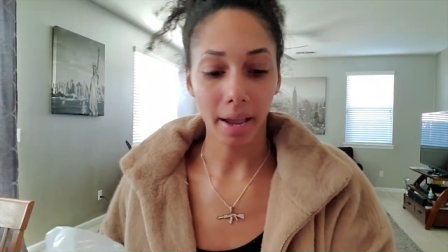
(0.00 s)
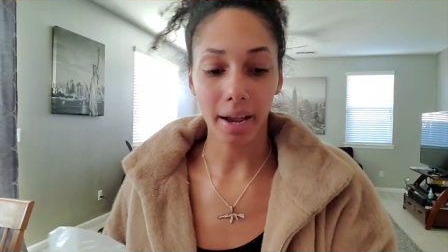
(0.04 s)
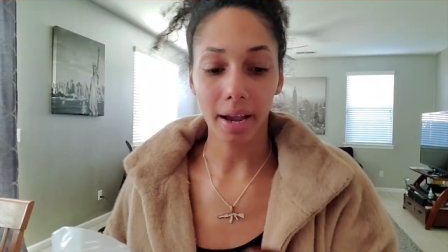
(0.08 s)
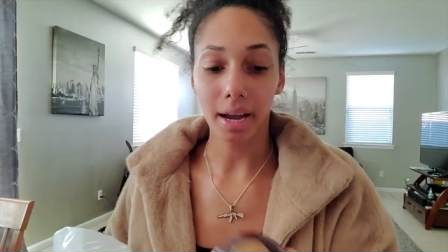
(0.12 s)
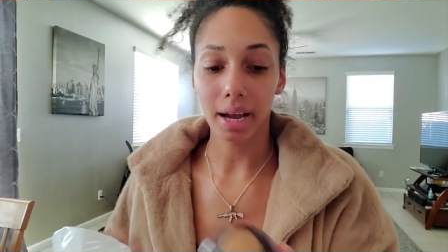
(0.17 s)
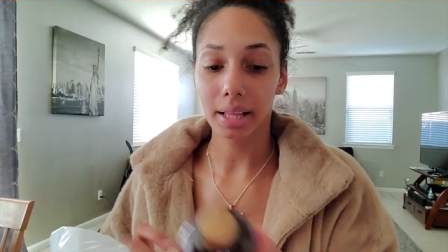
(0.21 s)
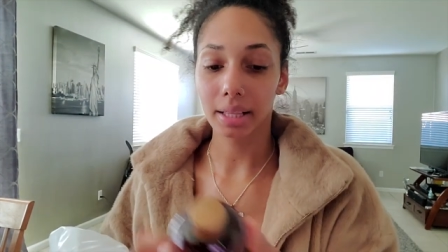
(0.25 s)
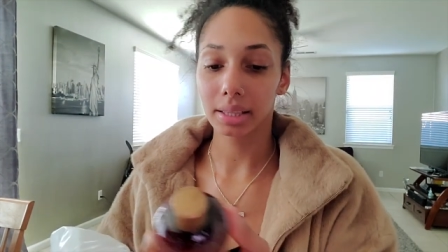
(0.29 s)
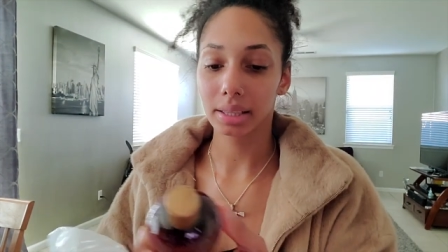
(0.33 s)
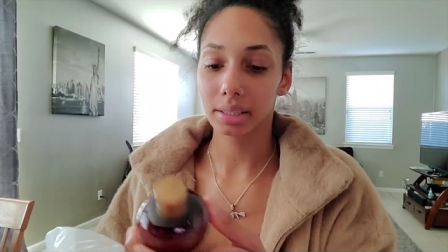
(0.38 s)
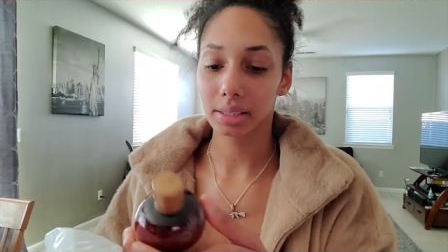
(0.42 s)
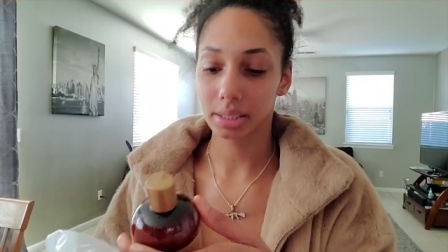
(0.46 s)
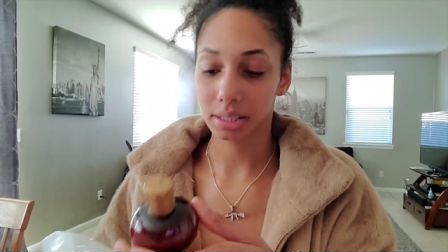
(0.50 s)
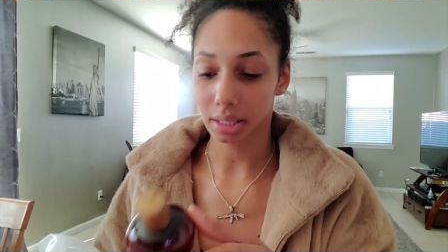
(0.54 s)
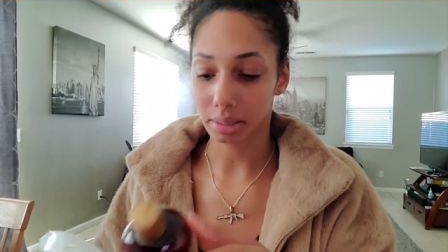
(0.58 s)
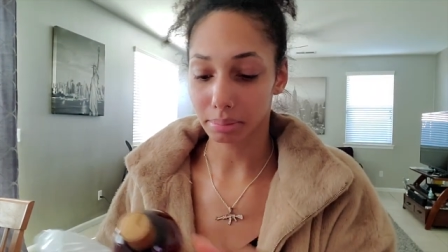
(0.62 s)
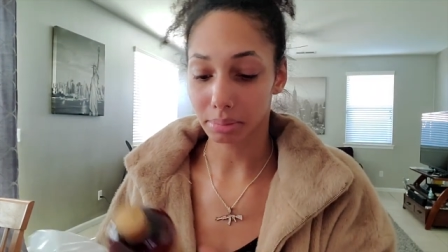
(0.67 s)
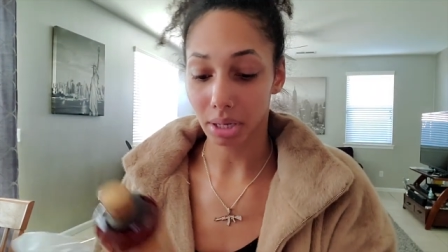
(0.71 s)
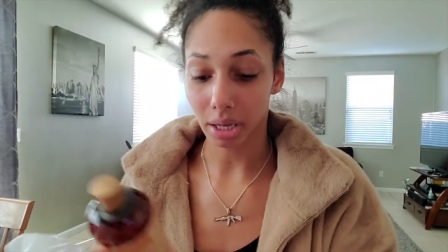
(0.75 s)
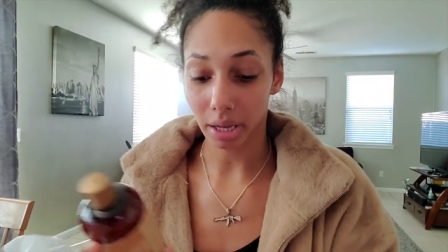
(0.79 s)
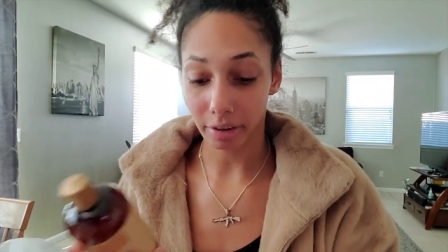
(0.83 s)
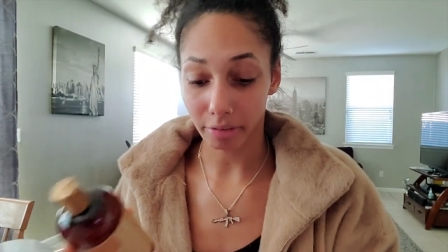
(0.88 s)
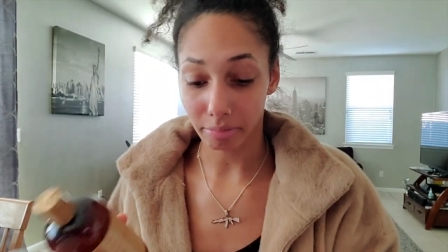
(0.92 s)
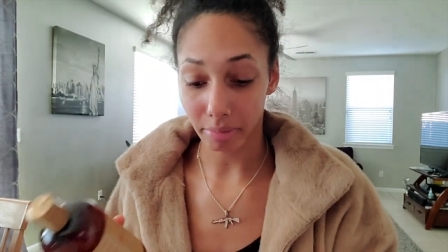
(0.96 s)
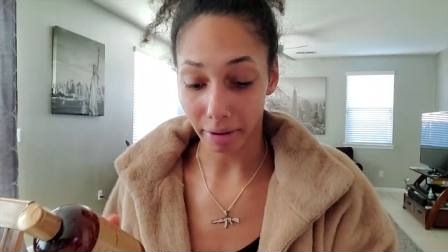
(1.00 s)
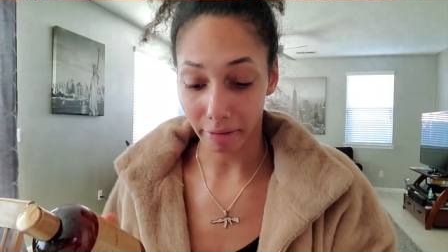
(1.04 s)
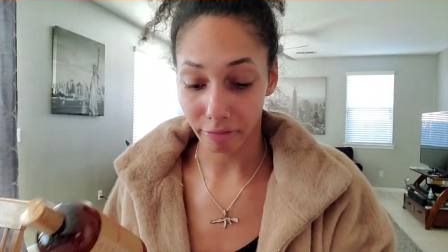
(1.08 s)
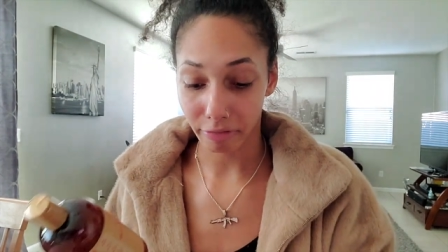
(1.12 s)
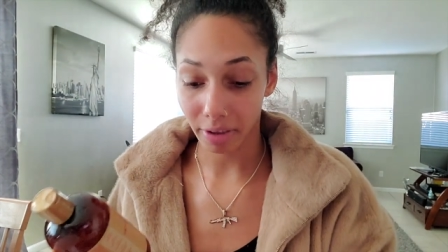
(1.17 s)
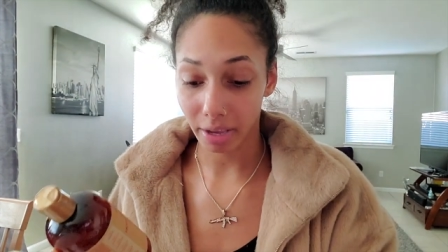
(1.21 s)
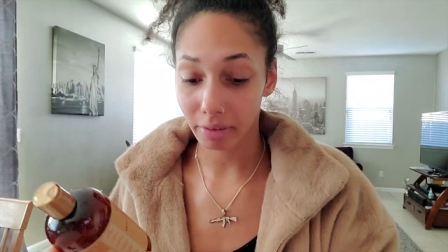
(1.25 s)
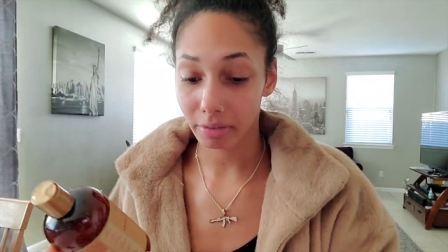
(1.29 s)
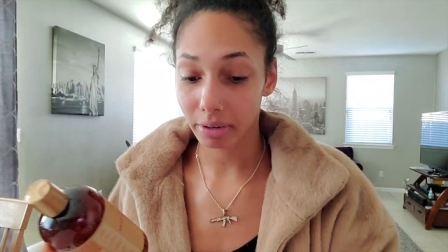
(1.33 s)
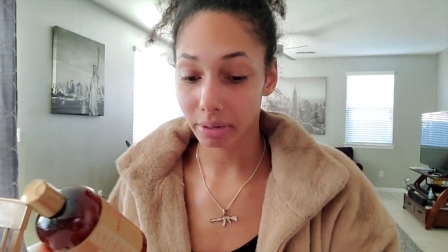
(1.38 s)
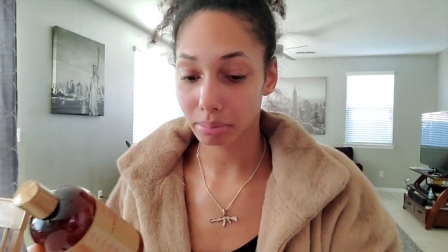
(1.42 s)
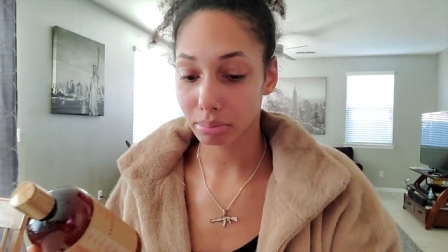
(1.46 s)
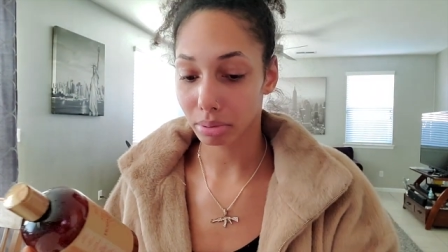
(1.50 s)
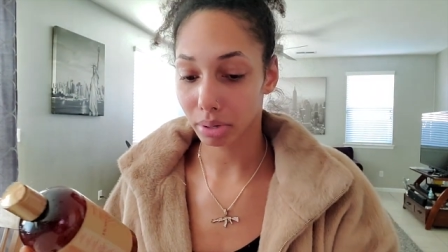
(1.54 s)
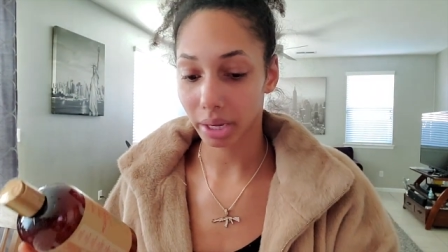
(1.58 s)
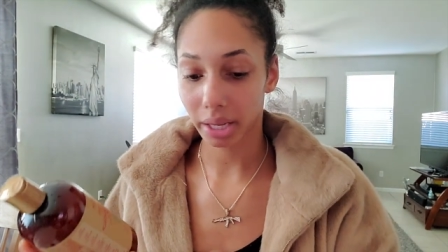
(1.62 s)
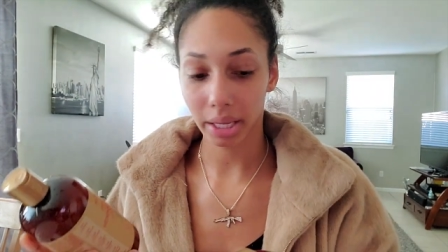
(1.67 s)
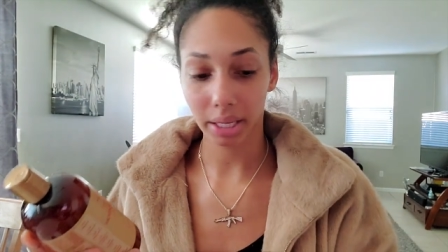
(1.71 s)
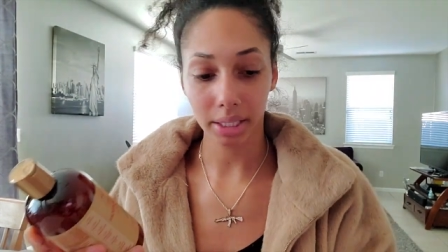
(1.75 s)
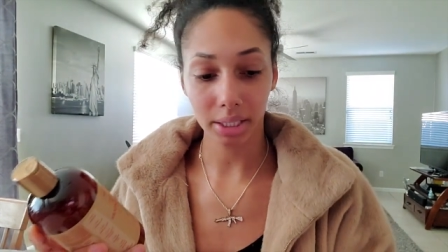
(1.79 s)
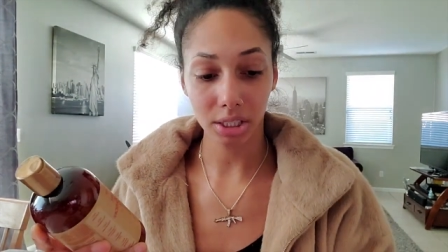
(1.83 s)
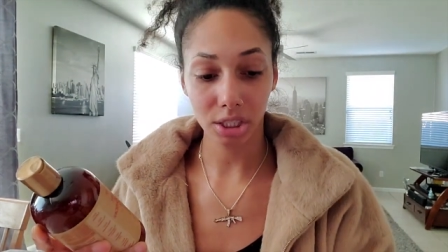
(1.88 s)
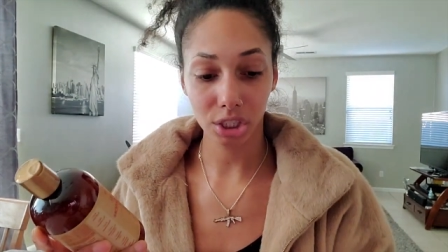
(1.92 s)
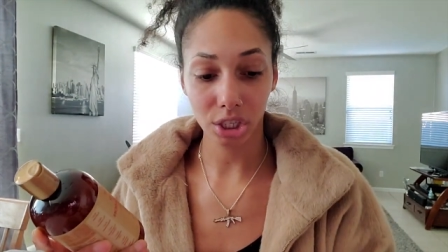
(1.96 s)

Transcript: I got some of my favorite brand,